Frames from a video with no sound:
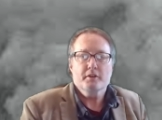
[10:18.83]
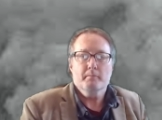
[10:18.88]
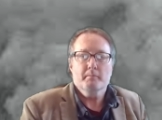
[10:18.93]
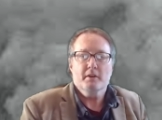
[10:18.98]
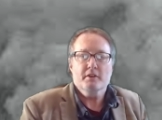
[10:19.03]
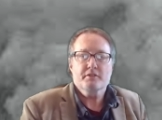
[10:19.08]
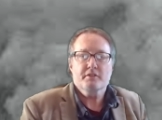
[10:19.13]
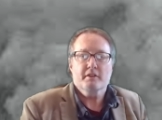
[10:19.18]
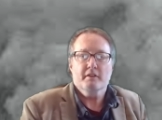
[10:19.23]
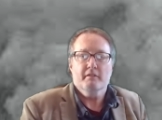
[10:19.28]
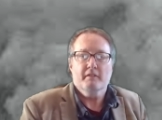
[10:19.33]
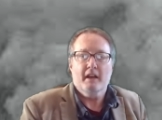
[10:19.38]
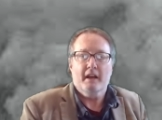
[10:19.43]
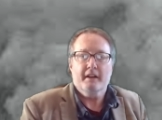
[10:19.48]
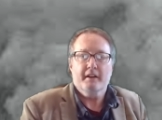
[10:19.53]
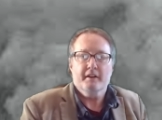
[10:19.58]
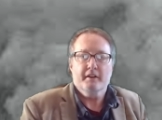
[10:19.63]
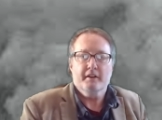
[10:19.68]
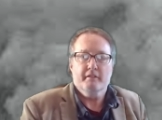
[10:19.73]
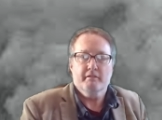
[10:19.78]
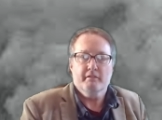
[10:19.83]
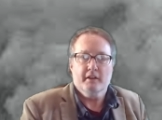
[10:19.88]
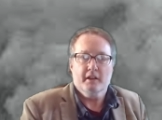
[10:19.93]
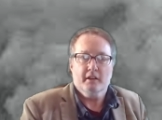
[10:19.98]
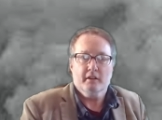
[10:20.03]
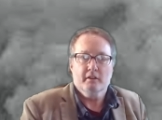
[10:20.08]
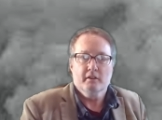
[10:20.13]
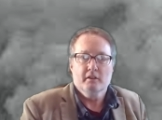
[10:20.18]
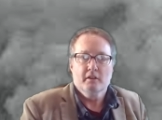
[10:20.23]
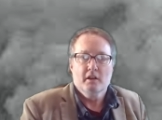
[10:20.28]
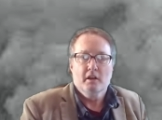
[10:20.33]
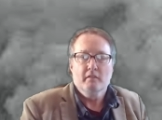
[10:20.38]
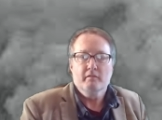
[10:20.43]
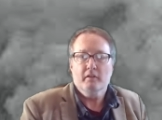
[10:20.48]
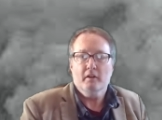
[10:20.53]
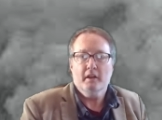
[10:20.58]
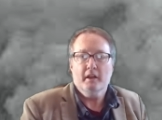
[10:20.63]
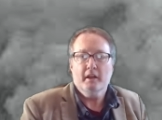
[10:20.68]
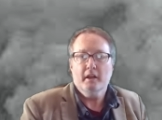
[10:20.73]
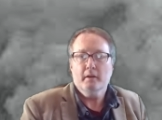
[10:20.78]
must have had an effect.
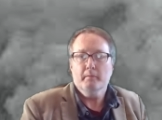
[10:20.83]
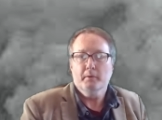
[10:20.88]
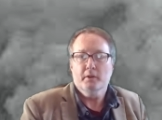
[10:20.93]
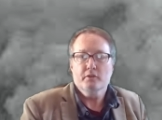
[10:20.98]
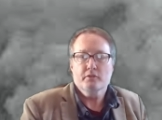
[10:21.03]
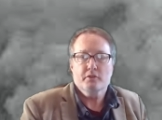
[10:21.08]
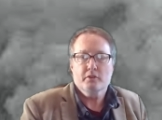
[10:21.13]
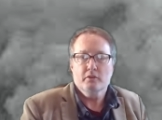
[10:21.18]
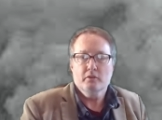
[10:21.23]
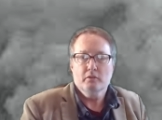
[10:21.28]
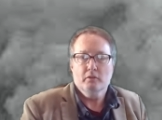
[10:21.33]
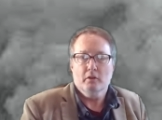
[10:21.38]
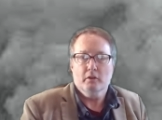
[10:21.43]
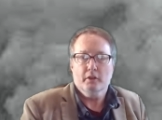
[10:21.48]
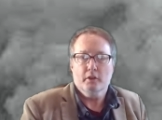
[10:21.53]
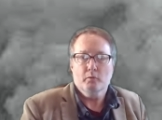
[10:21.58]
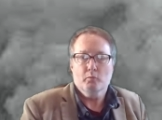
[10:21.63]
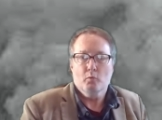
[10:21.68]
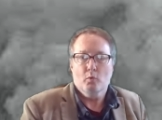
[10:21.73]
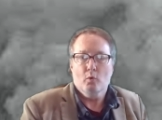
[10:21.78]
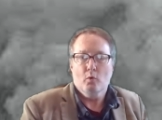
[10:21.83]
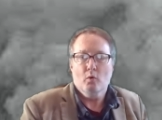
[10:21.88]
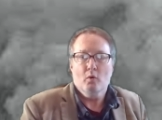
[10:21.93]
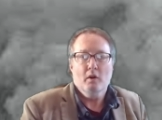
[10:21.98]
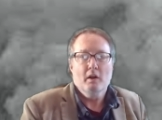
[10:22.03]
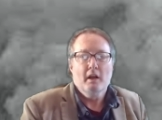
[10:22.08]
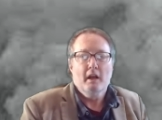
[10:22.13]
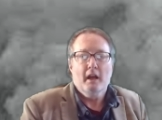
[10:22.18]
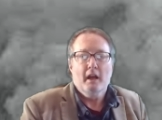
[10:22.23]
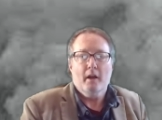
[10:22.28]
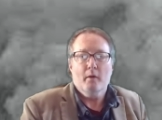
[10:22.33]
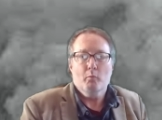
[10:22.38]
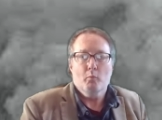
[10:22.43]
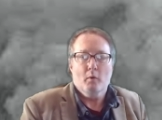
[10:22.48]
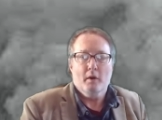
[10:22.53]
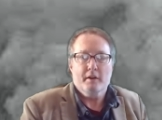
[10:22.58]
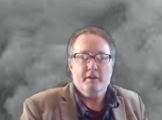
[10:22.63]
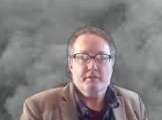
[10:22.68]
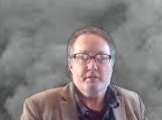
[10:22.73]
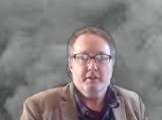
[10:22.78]
For airmen too long in war, and
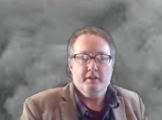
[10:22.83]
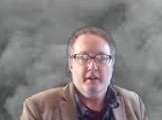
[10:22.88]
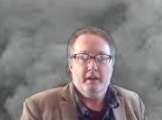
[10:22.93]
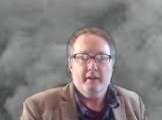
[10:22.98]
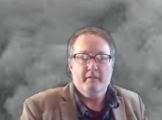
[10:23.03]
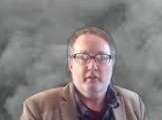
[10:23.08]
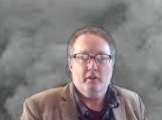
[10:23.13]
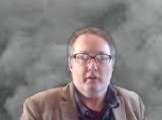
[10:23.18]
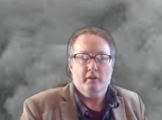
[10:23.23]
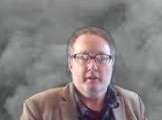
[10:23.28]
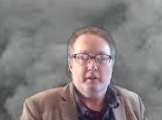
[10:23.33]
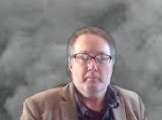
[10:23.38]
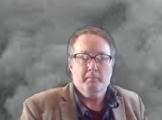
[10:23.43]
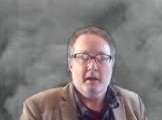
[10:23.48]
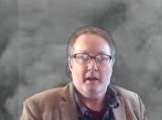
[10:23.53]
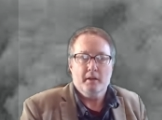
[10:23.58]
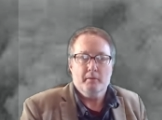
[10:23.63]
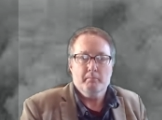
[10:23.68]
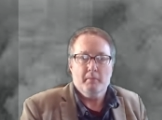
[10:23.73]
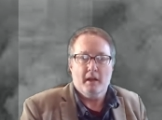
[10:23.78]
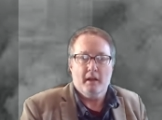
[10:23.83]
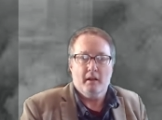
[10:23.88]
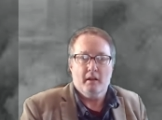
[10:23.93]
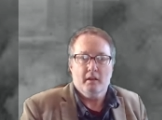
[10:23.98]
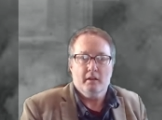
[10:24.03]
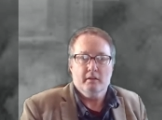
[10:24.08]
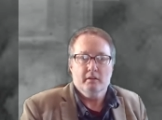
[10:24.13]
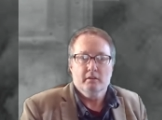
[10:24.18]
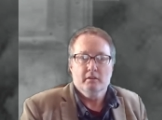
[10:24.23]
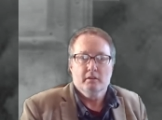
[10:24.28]
one is inevitably made mad.